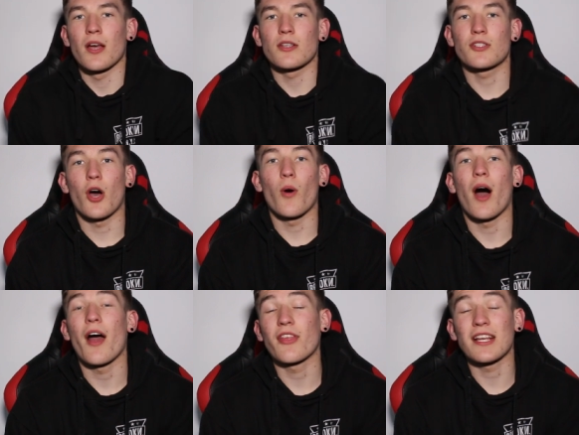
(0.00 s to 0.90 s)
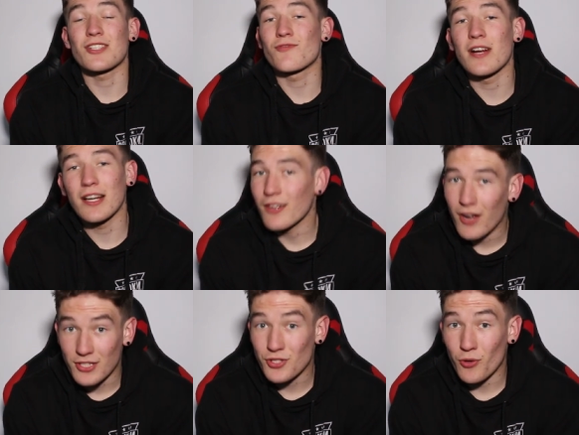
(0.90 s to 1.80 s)
So I think it's a really
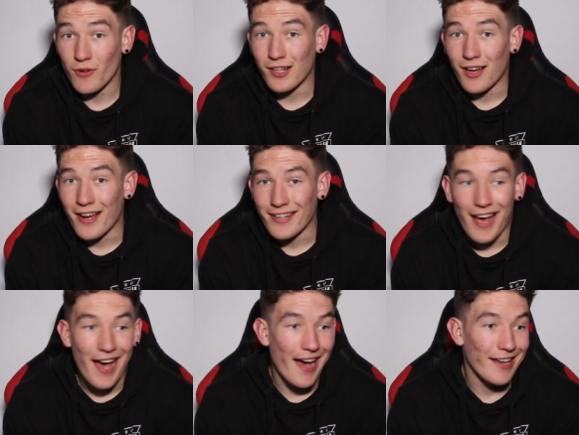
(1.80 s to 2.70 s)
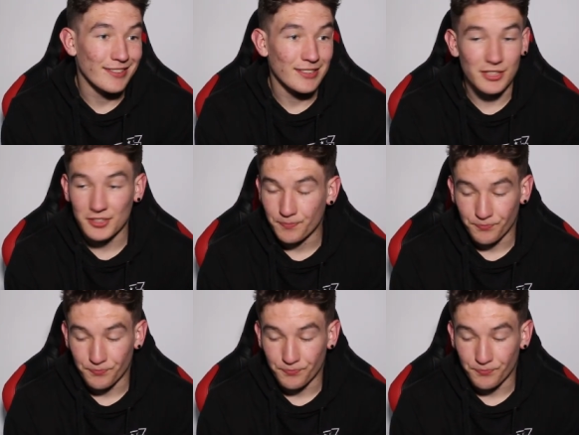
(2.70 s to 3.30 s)
nice storyline and.